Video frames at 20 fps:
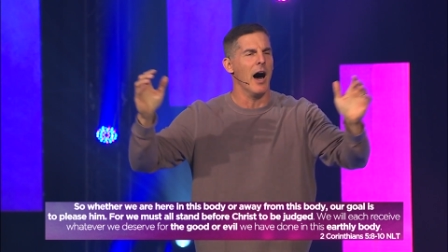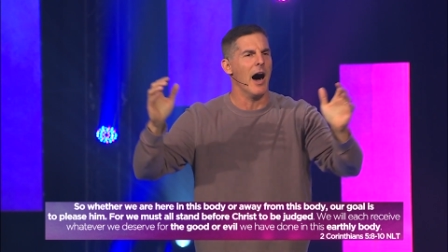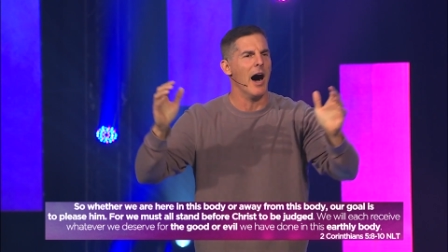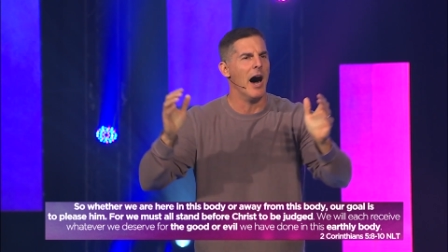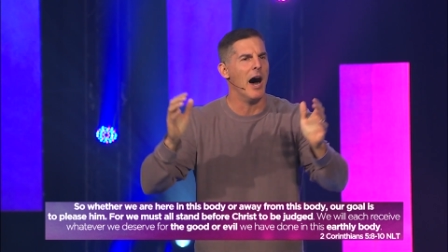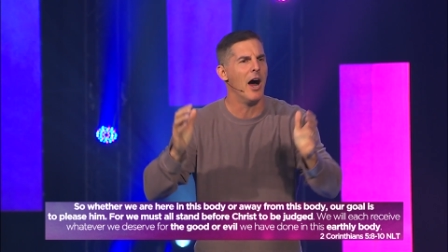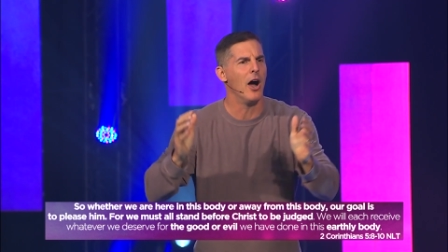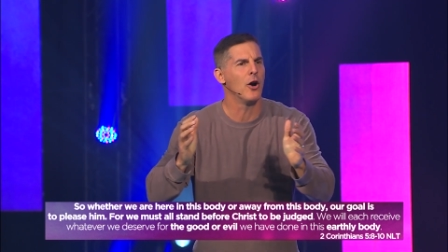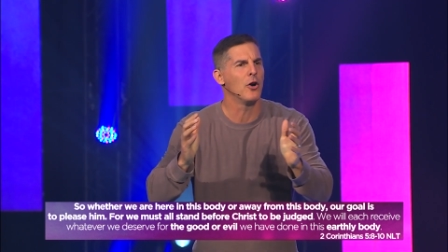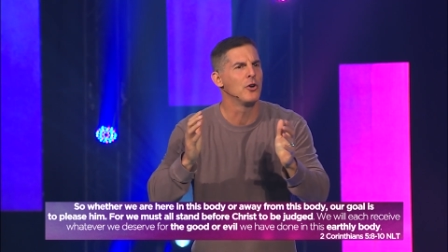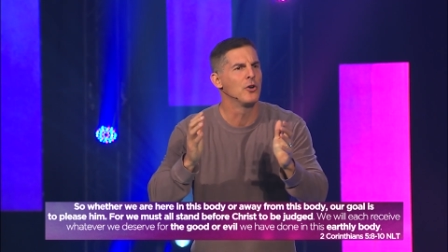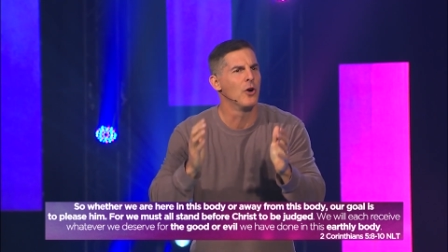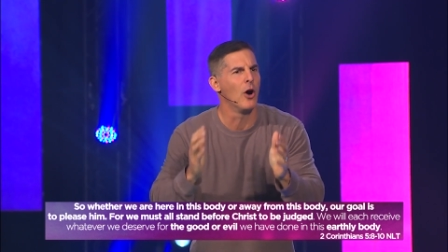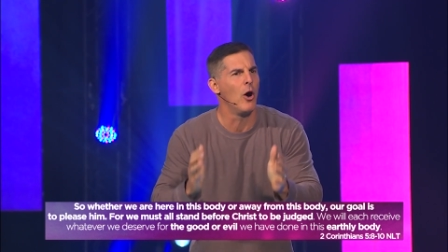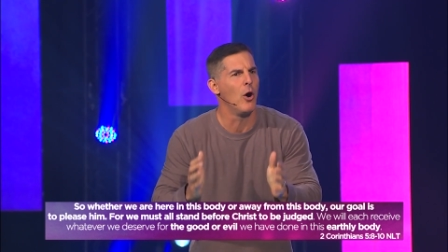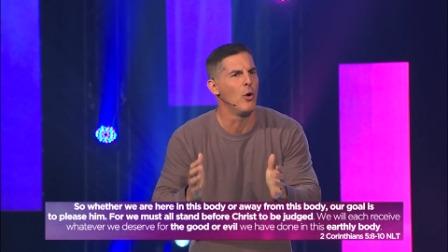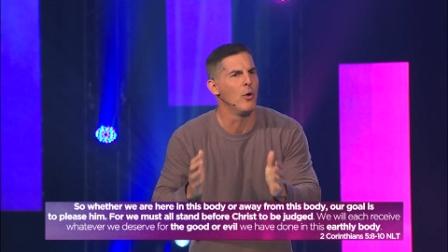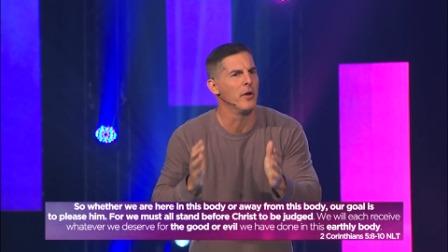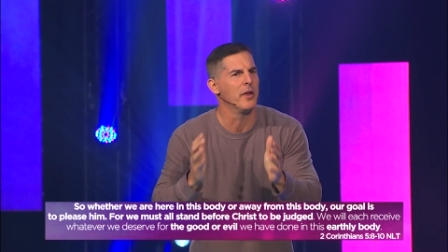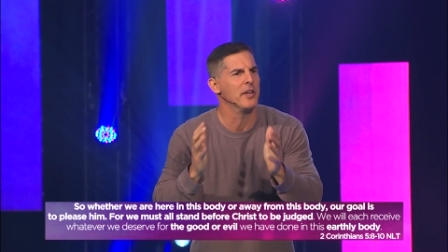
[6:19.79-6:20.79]
Our
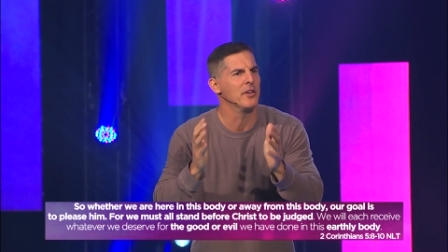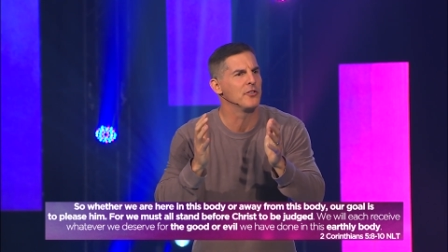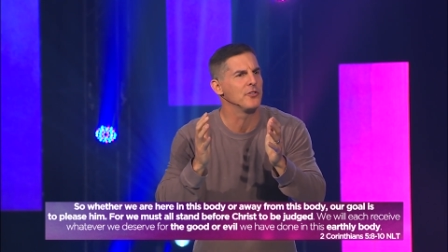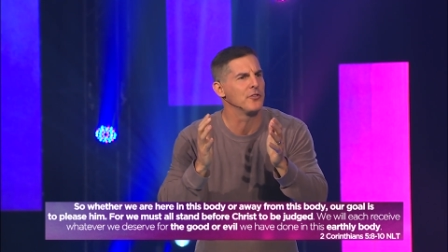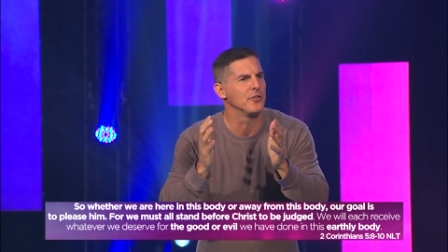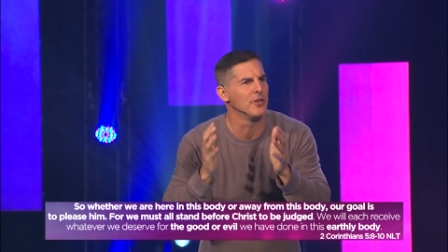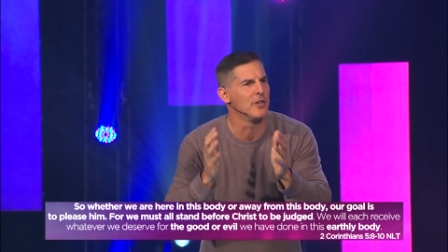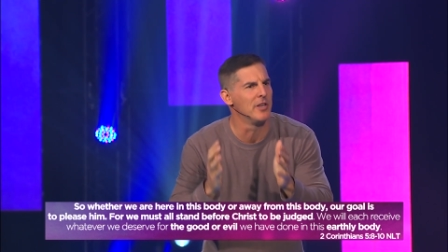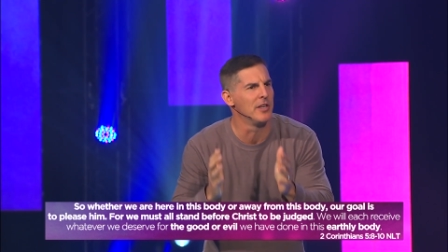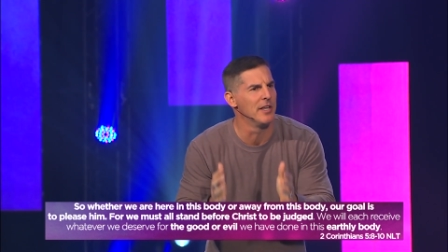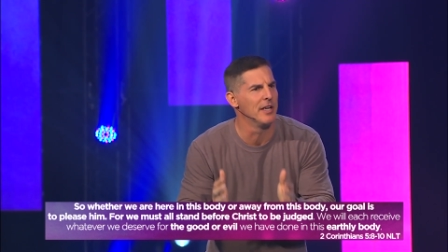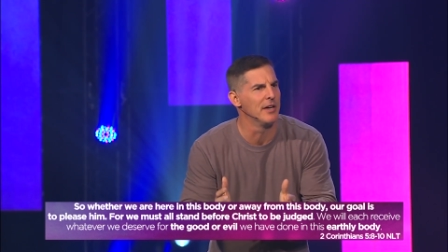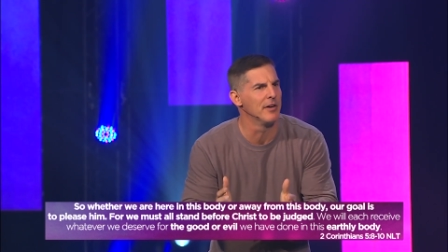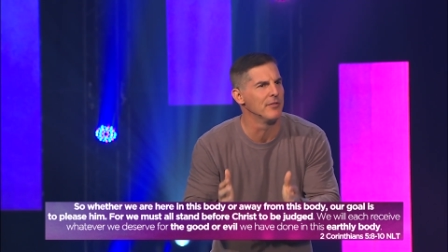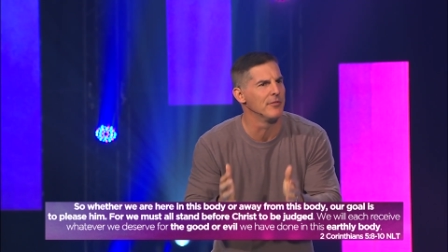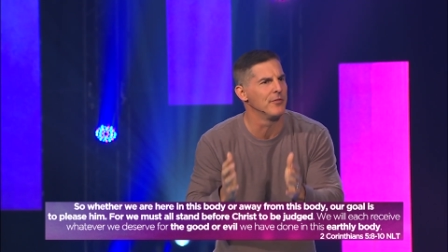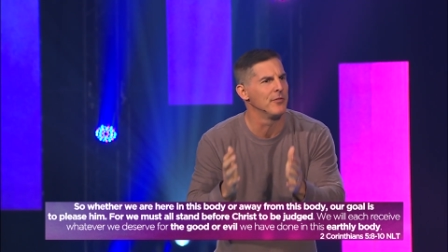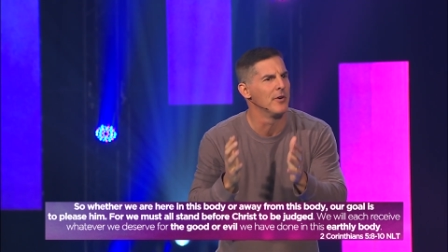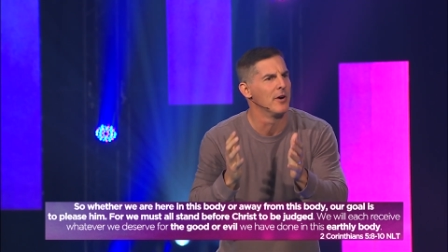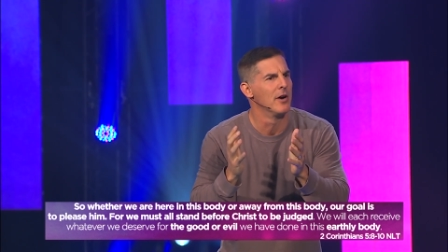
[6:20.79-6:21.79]
goal is to
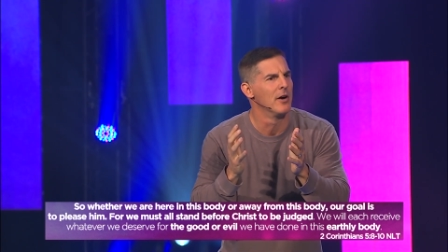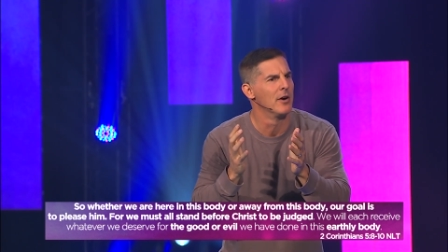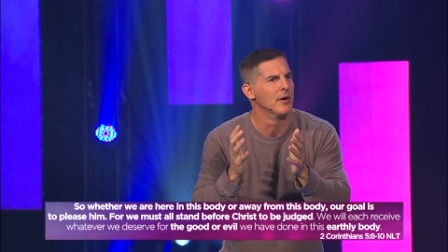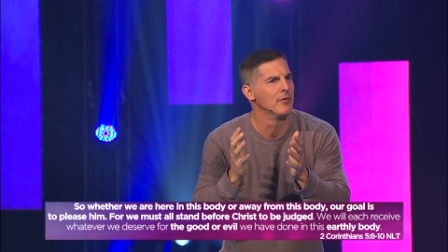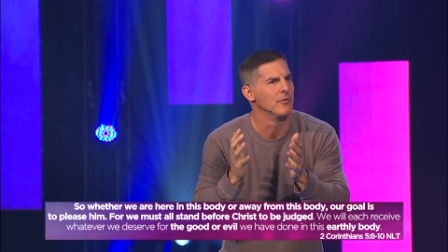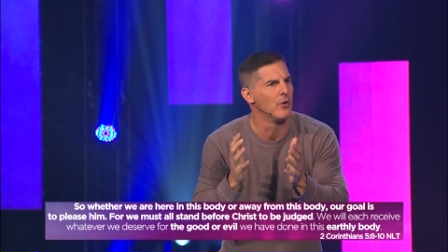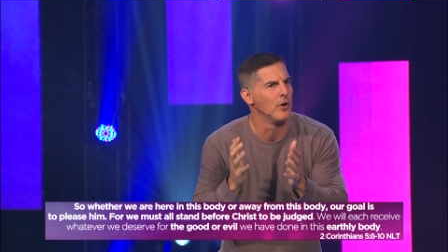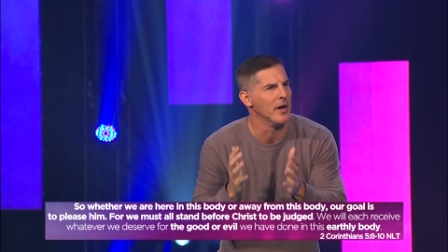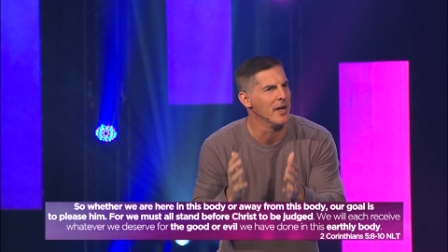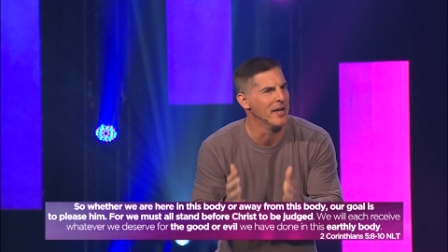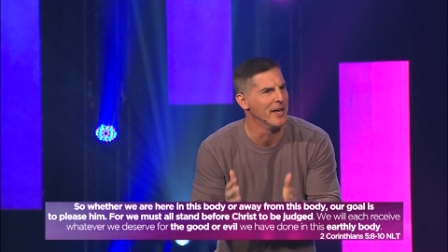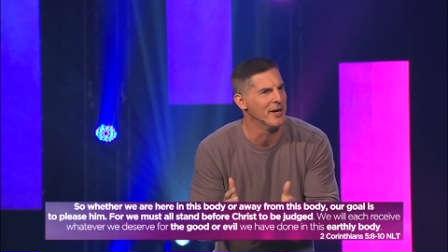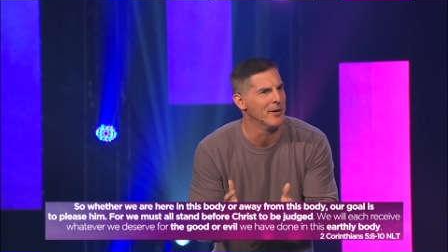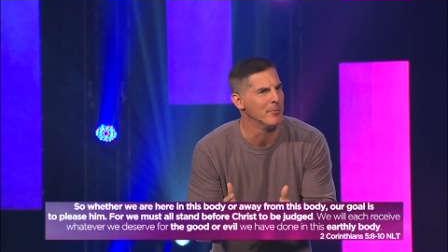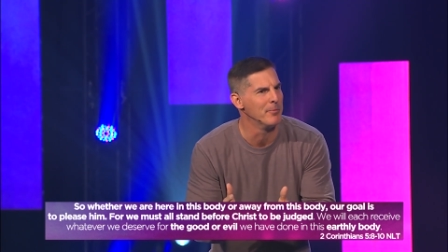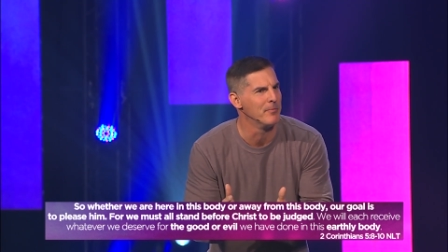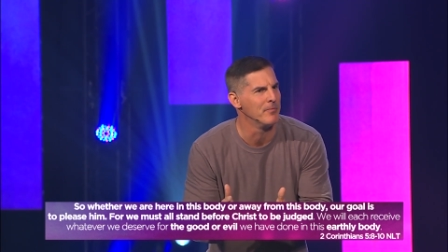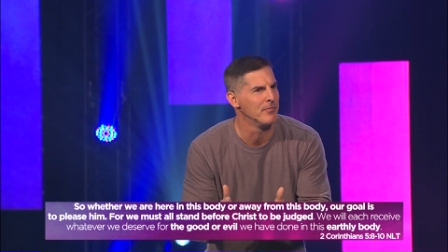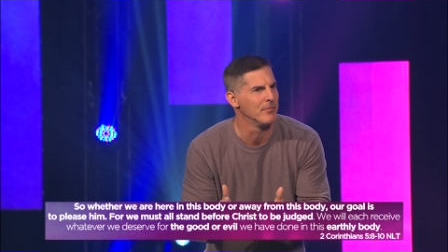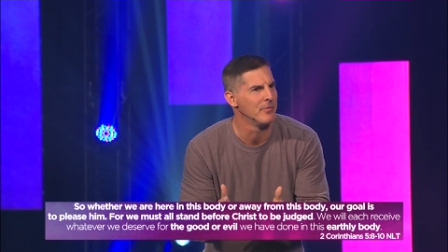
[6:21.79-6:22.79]
live for
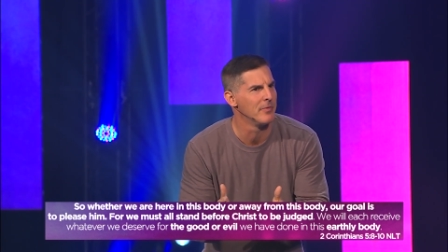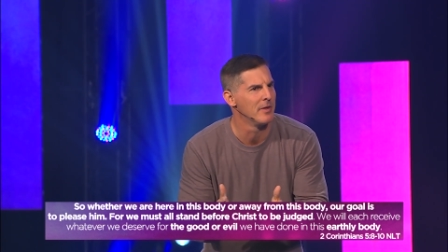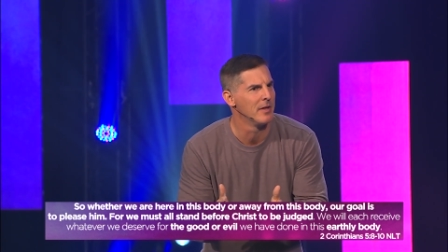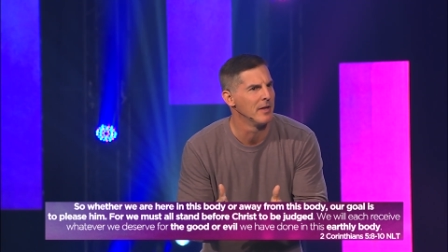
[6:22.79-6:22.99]
Him.